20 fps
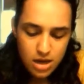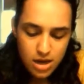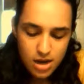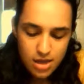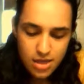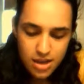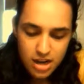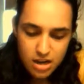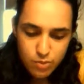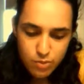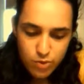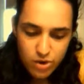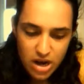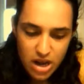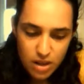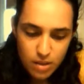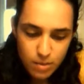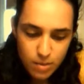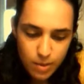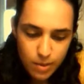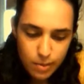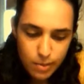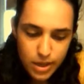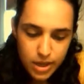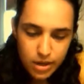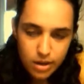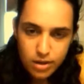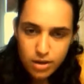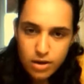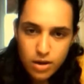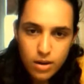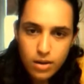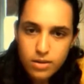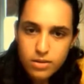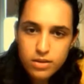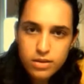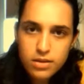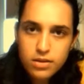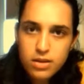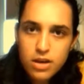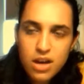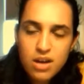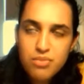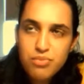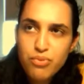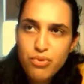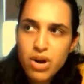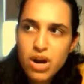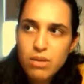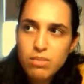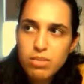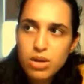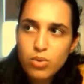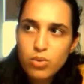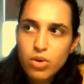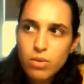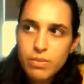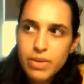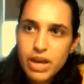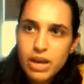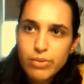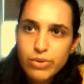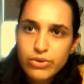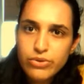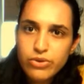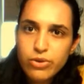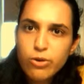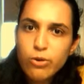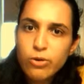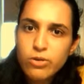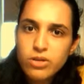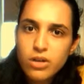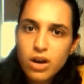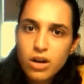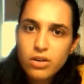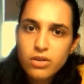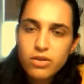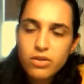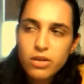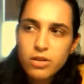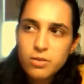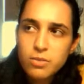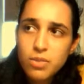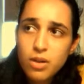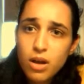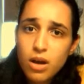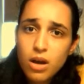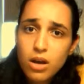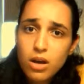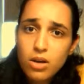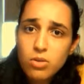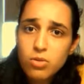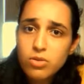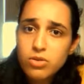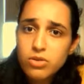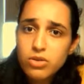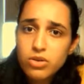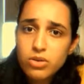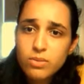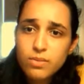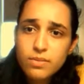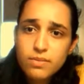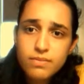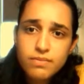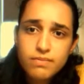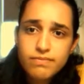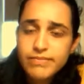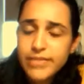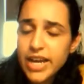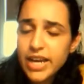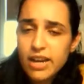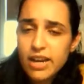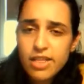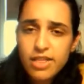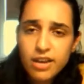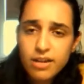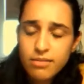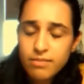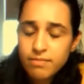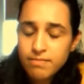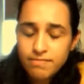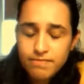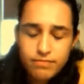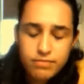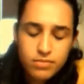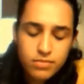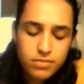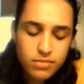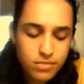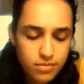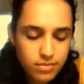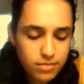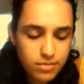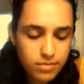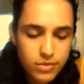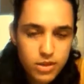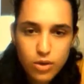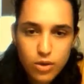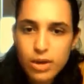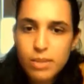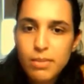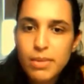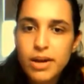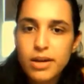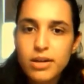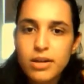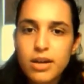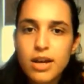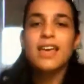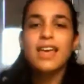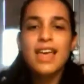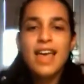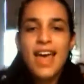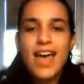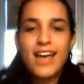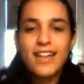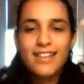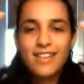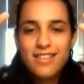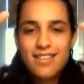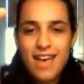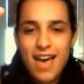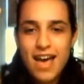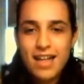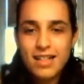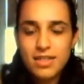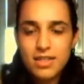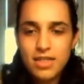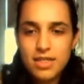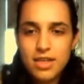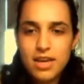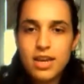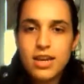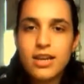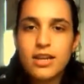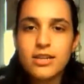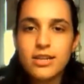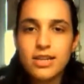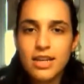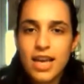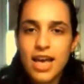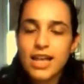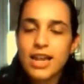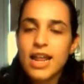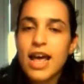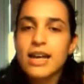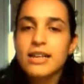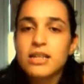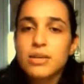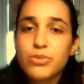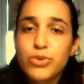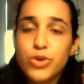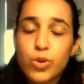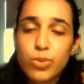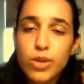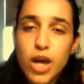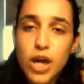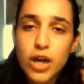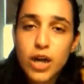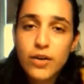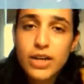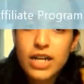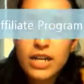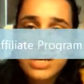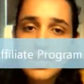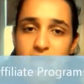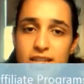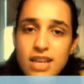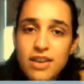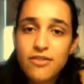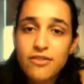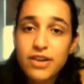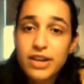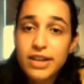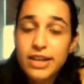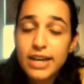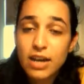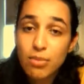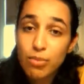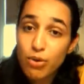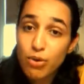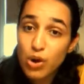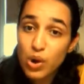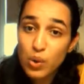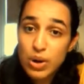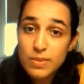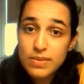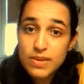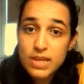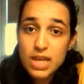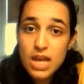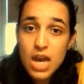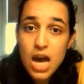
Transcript: I think it'd probably be no. I probably won't be able to hold on to this blog or to anything. So email. And the 10th thing is again as a book blogger, and it is affiliate programs.